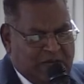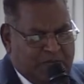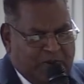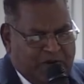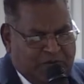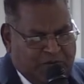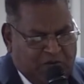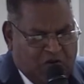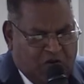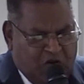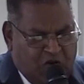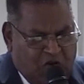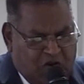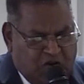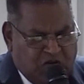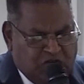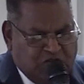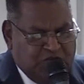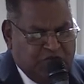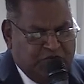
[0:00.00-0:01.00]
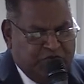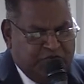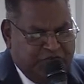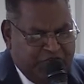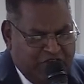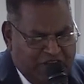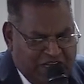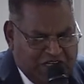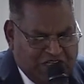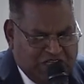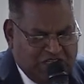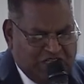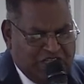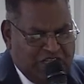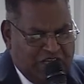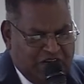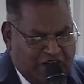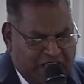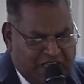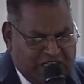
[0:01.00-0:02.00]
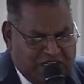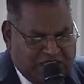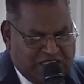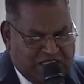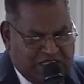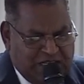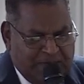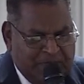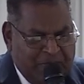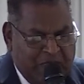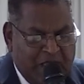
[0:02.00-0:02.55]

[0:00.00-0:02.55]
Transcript: but we're called to finish the race,